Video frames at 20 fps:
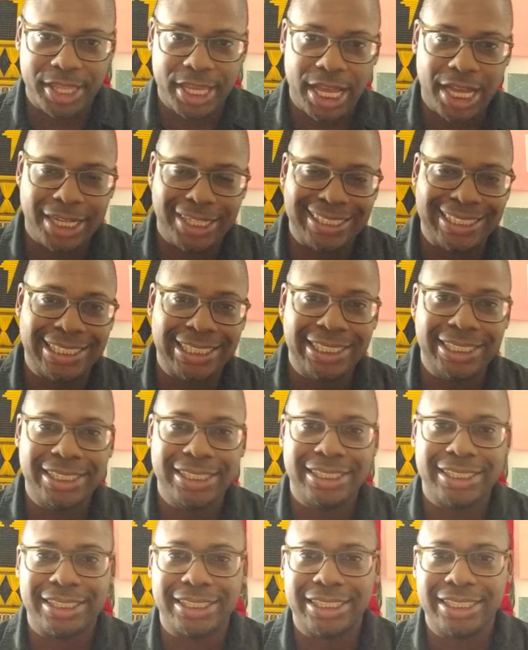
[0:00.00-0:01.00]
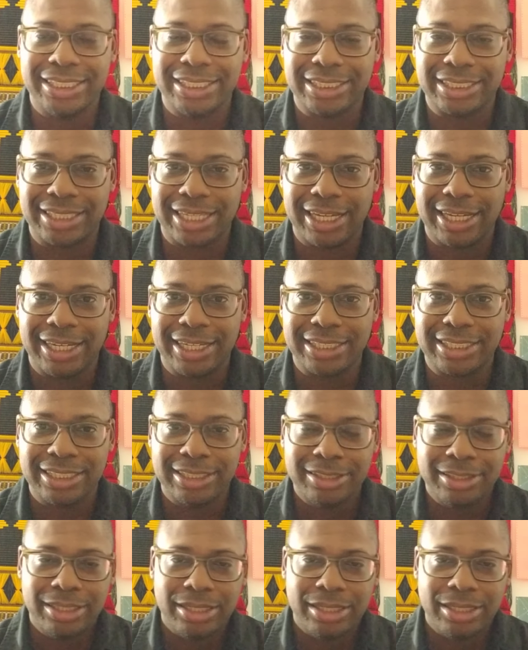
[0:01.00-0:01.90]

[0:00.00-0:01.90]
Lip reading: The idea is that